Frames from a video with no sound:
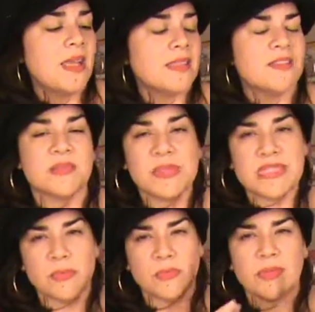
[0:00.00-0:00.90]
there's going to be
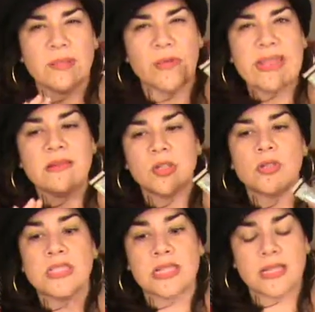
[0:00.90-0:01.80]
some random
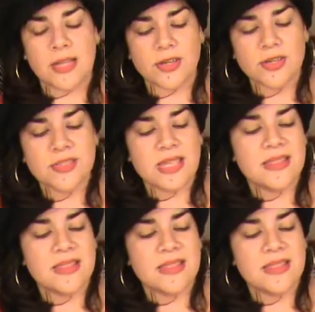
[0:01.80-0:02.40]
little declutters,